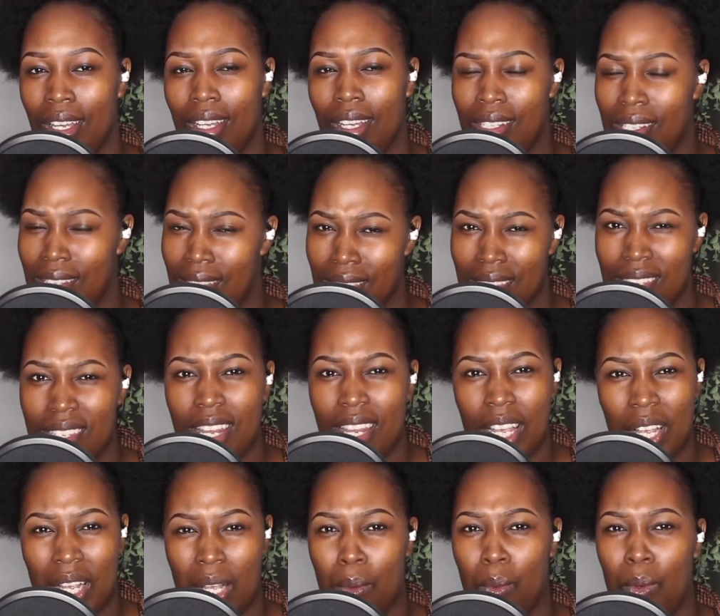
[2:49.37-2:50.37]
and
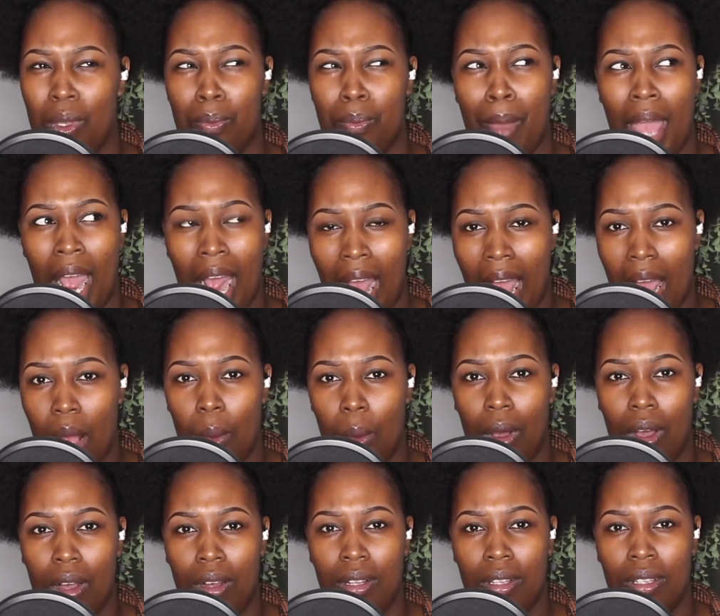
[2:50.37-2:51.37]
sing with
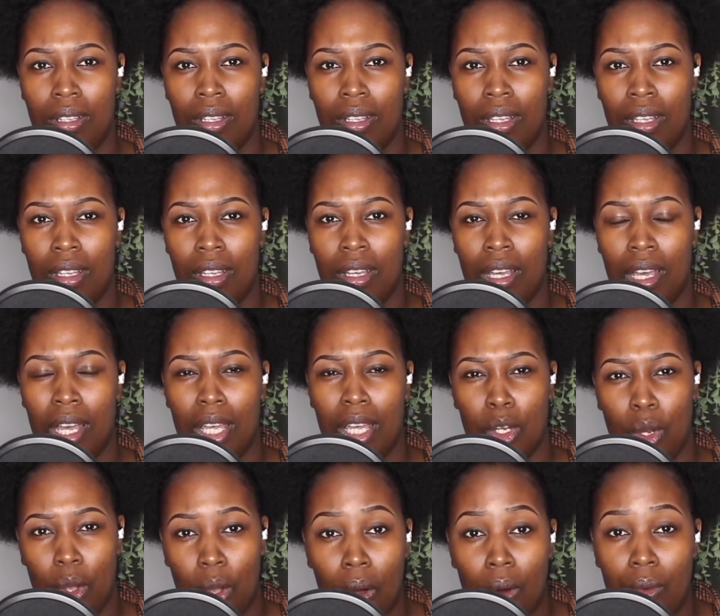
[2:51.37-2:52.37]
power
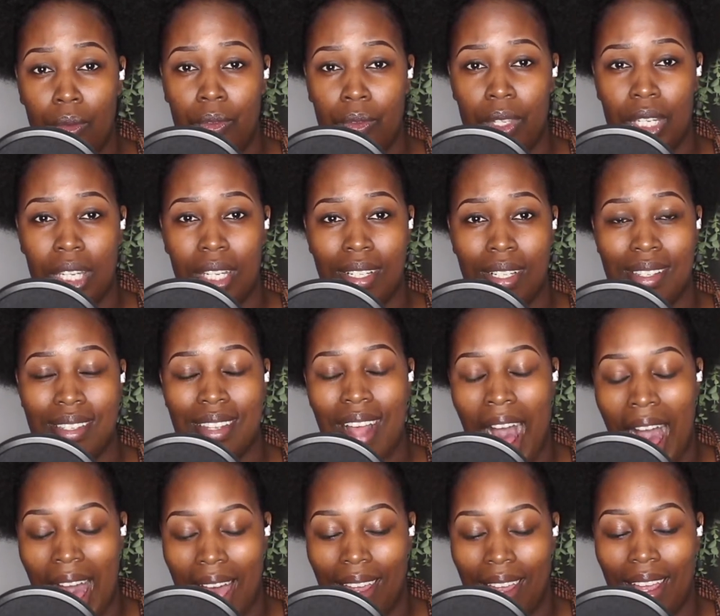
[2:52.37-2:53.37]
and confidence.
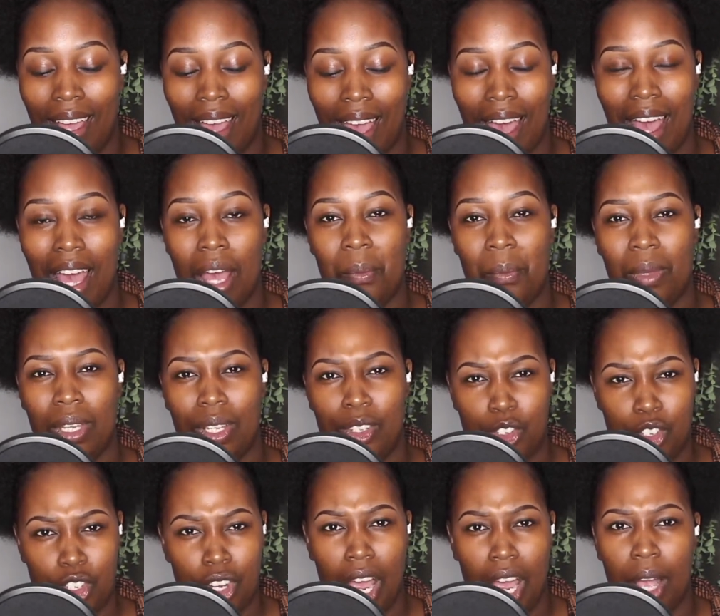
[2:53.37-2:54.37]
I am a
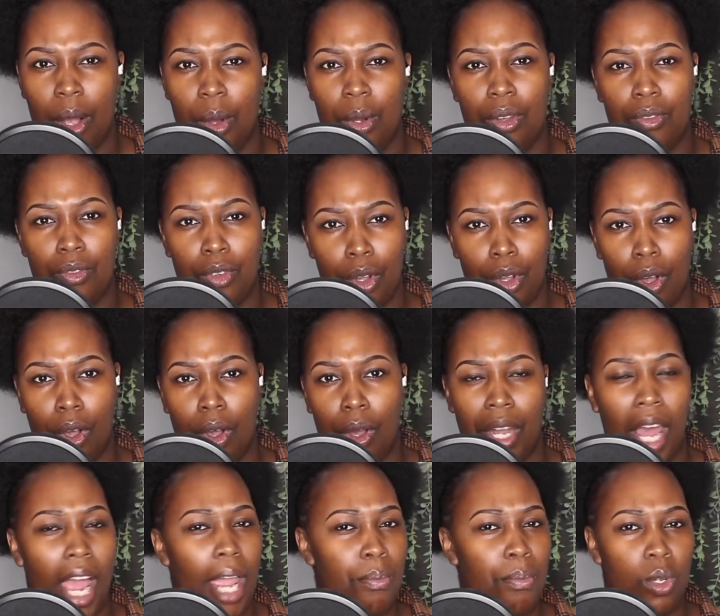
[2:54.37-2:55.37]
child of God.
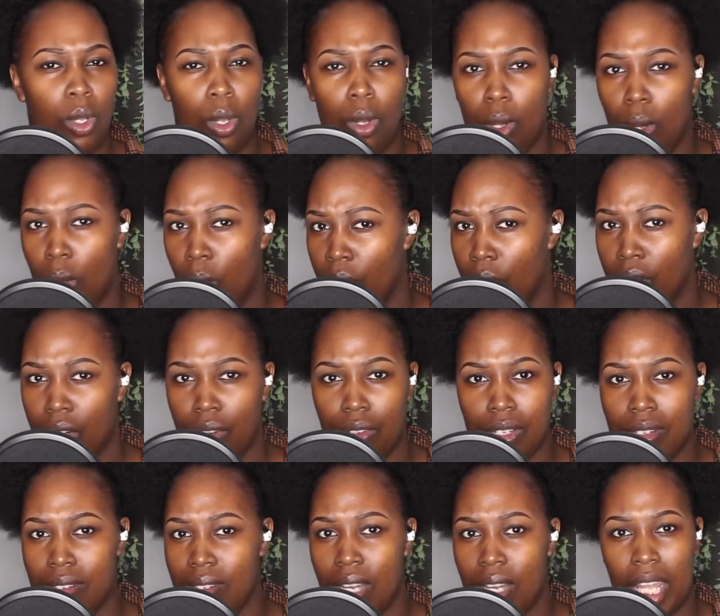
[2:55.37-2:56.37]
I am no longer
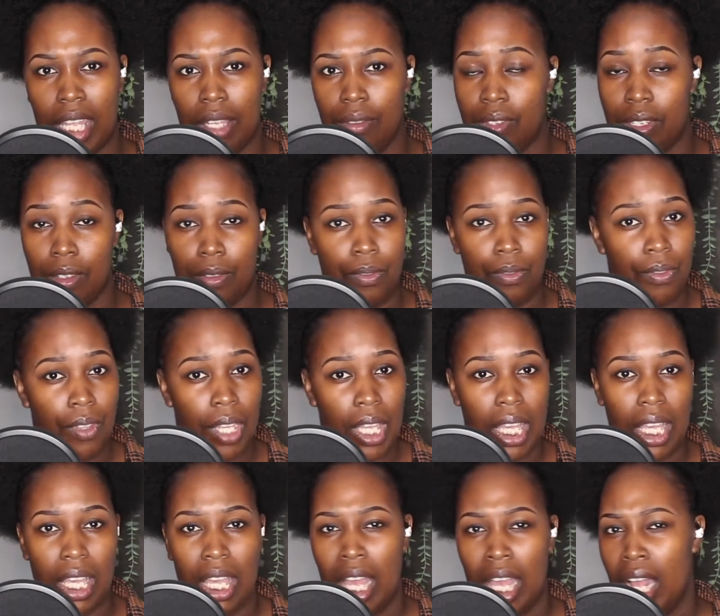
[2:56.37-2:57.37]
a slave to
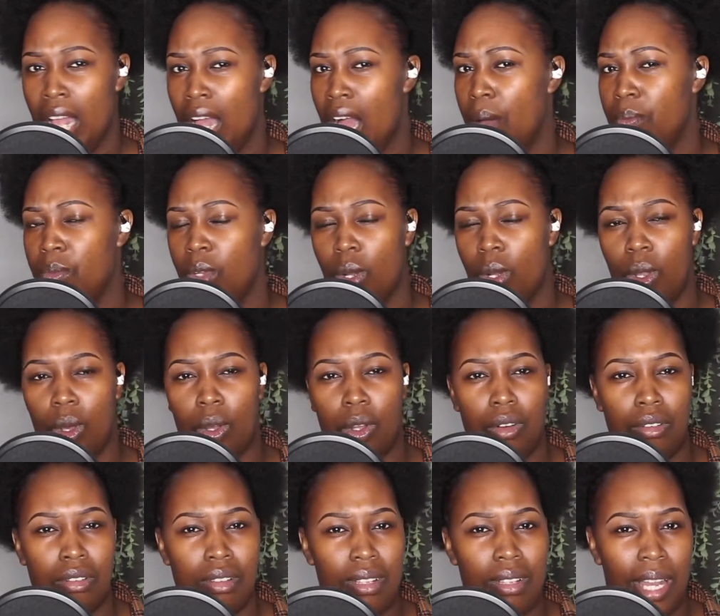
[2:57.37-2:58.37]
fear. I'm no
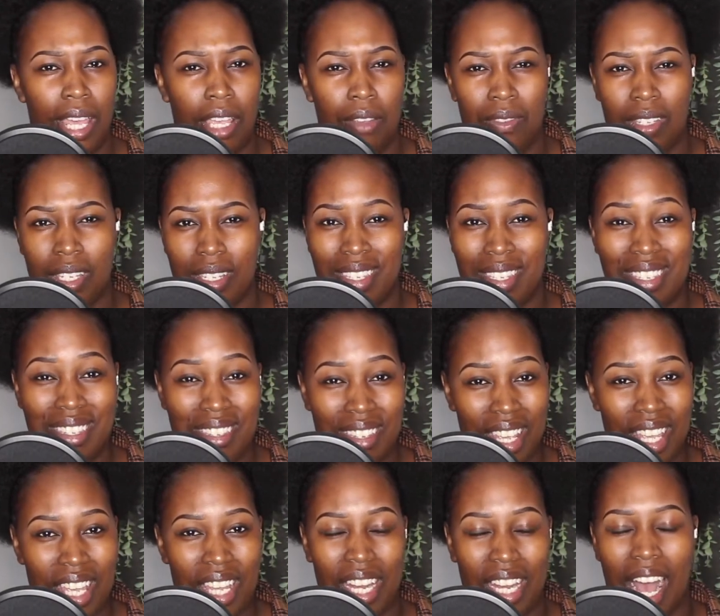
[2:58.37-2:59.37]
longer a slave to
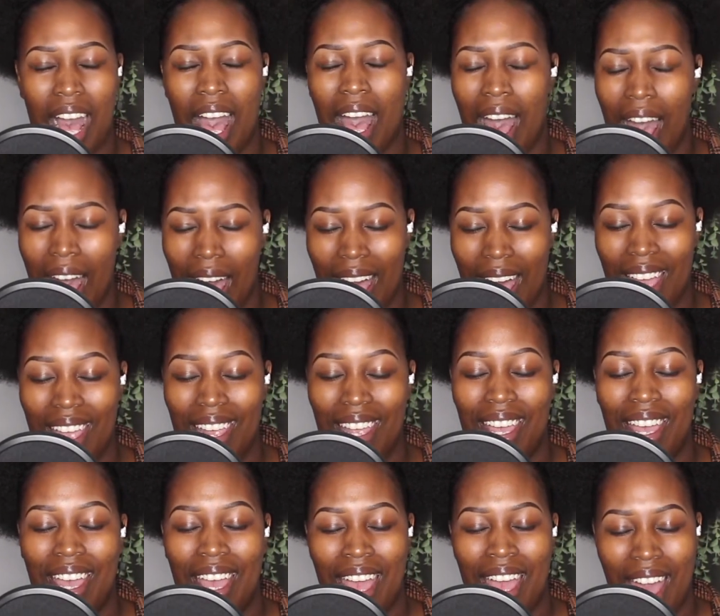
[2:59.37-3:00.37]
sin. I
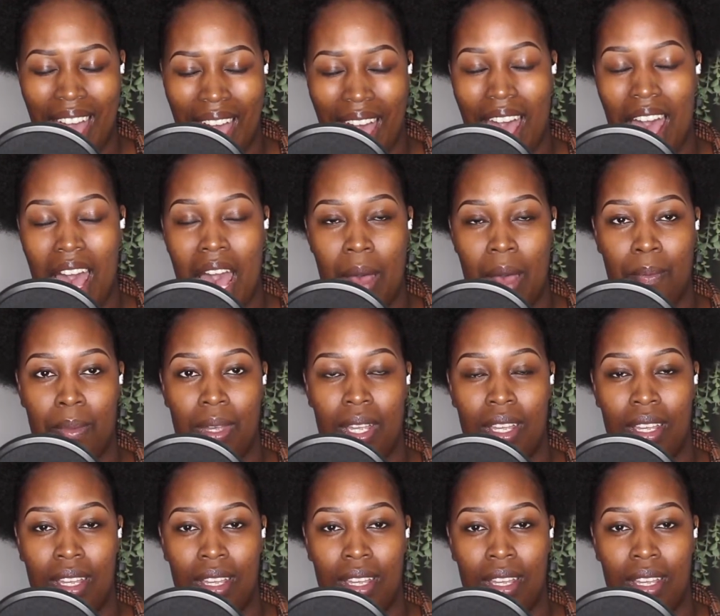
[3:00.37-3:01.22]
am